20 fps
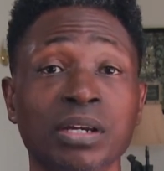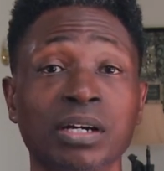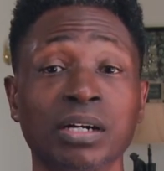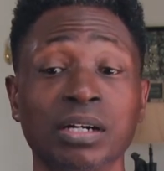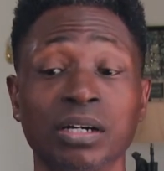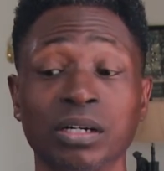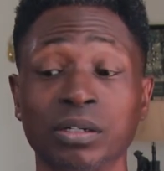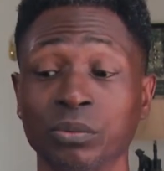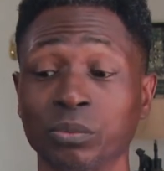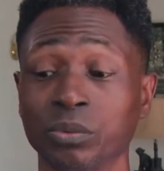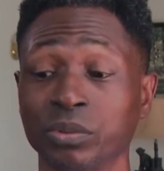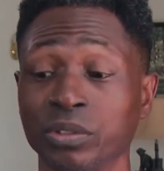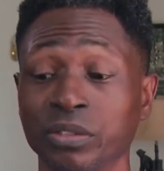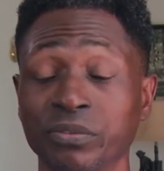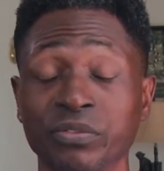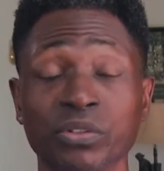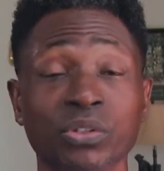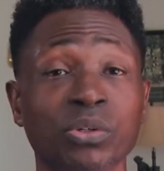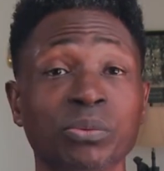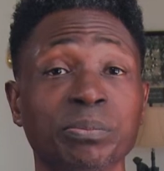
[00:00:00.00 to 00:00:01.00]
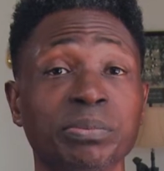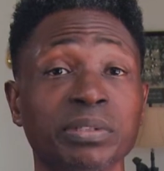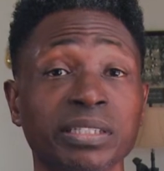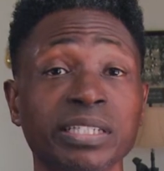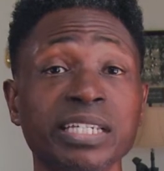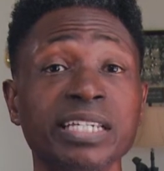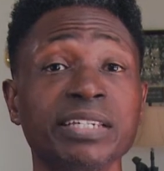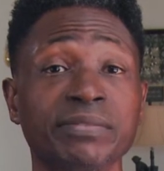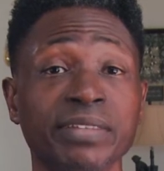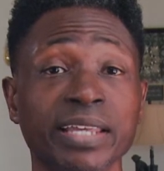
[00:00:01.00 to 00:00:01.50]
Uh, if you don't
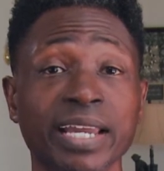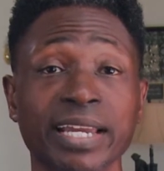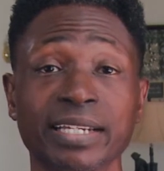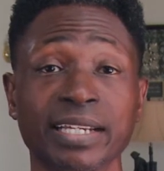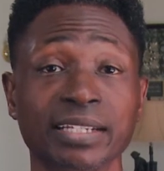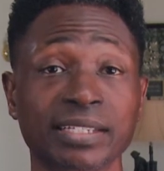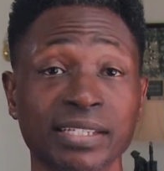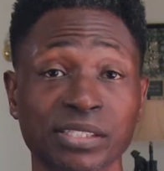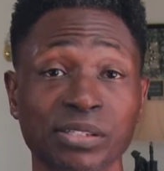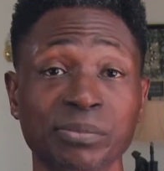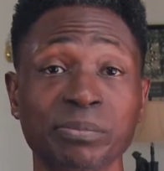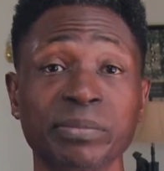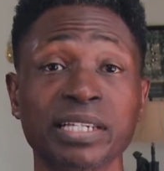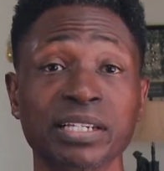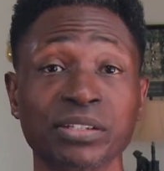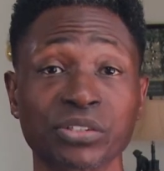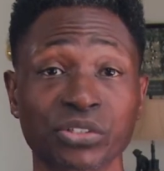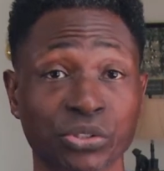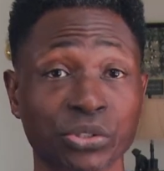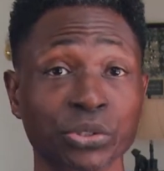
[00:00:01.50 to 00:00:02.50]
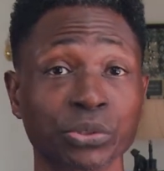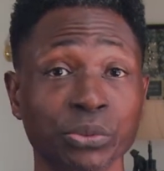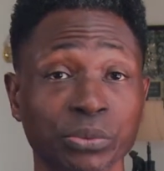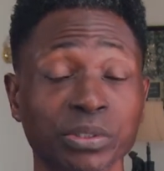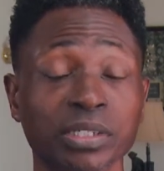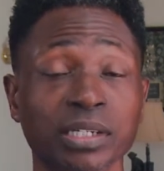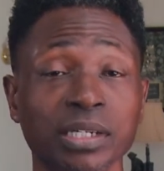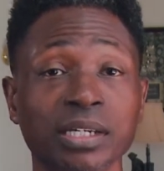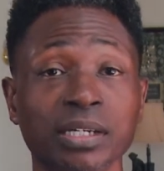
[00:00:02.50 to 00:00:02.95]
believe that, that doesn't mean it's true.